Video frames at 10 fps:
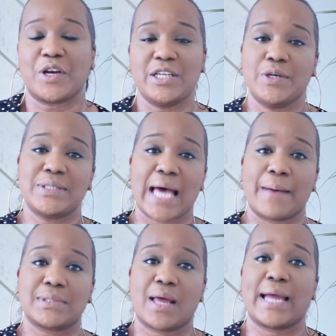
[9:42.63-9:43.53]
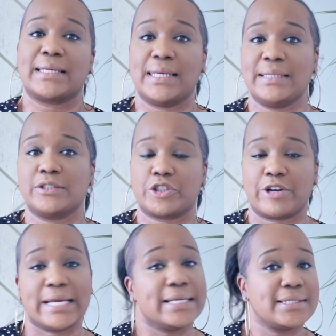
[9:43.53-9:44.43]
can use apps like
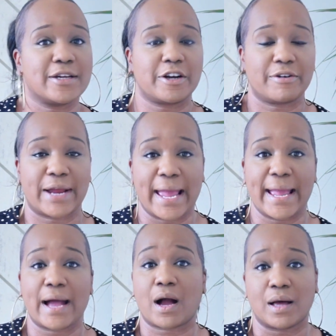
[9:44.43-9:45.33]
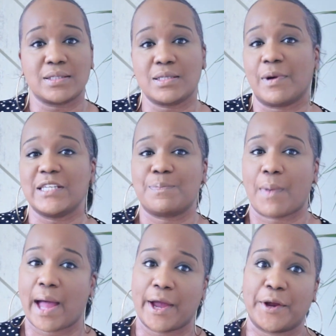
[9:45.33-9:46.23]
Linktree to create a customized
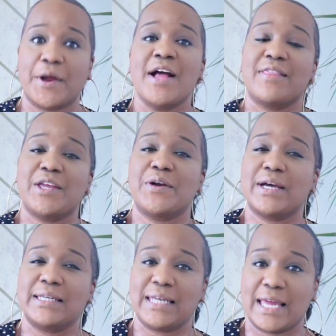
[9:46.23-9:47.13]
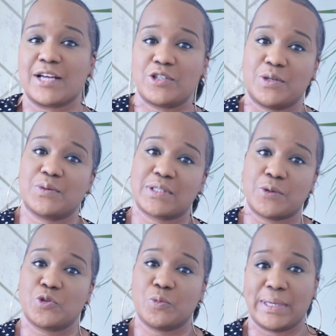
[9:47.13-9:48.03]
bio that you can link to your
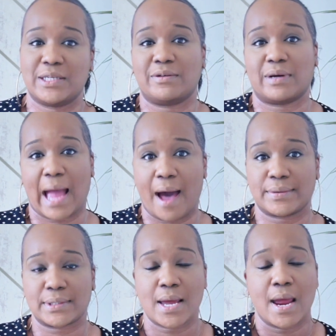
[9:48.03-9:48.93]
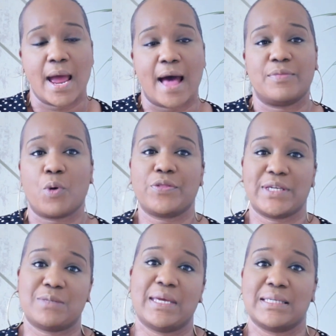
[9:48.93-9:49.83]
social media accounts. And what
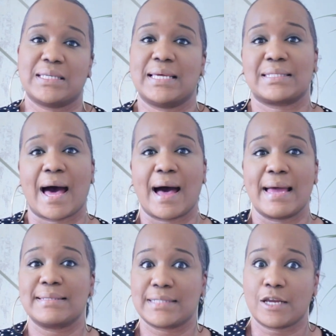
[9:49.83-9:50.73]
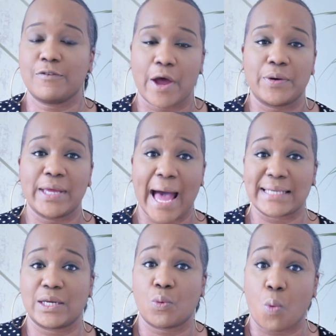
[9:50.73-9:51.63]
this means is that instead of only
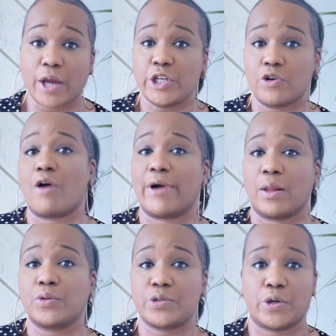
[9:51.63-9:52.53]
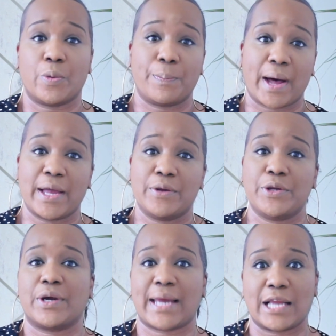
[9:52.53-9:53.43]
adding one URL to your bio, you
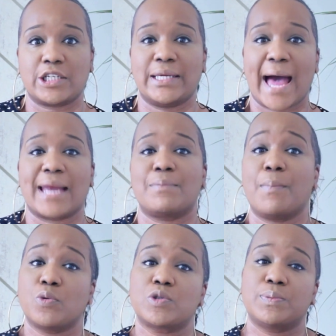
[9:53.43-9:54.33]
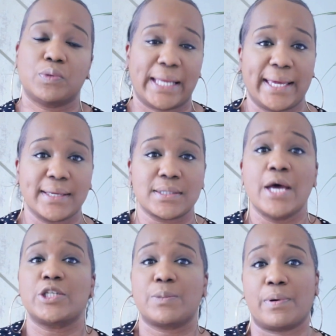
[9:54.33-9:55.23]
can actually add multiple links
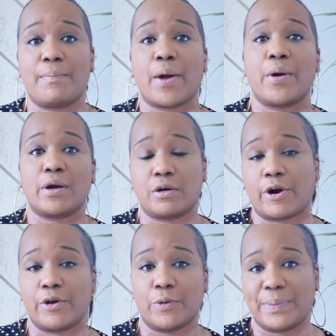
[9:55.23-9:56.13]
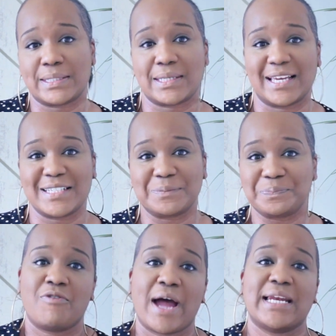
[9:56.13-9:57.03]
to promote and grow your business.
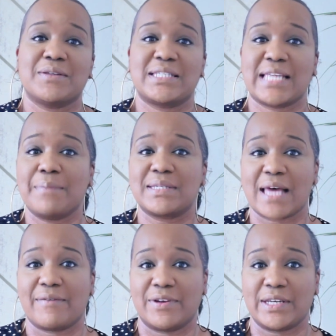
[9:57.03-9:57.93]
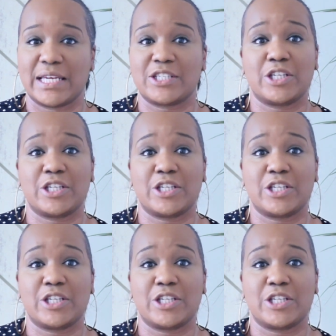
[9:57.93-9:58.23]
Right, now step 7 is